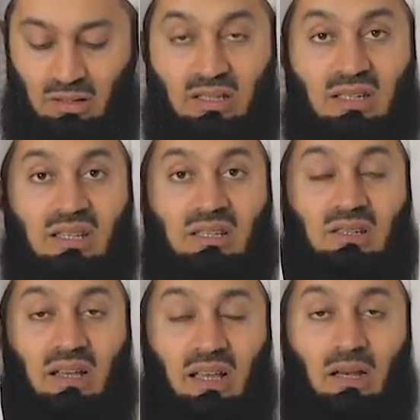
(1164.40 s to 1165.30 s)
It is in
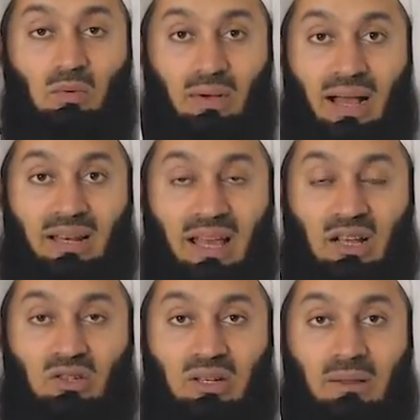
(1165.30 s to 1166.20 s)
Sahih al-Bukhari
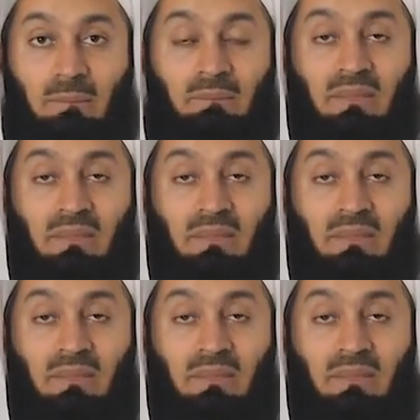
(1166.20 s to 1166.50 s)
actually.